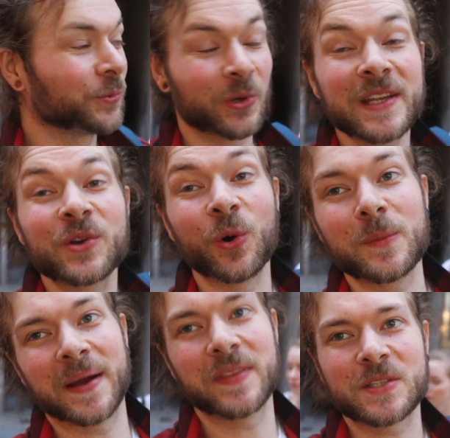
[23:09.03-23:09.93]
really cool
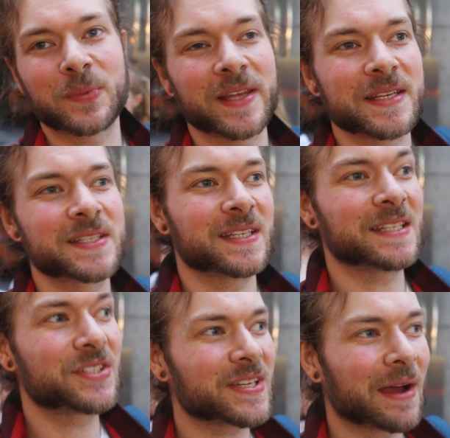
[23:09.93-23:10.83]
about this place
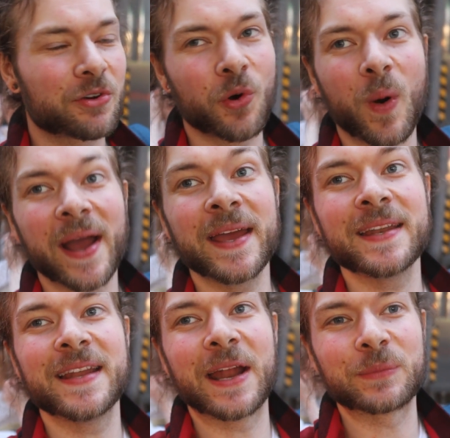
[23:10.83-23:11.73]
is just how quiet
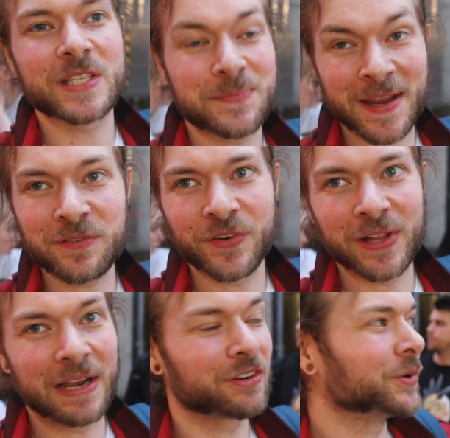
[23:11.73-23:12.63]
and respectful
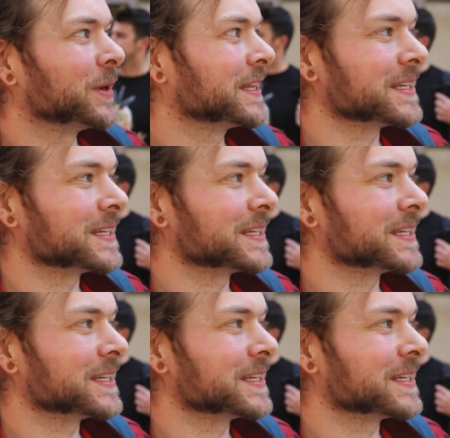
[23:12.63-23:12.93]
everyone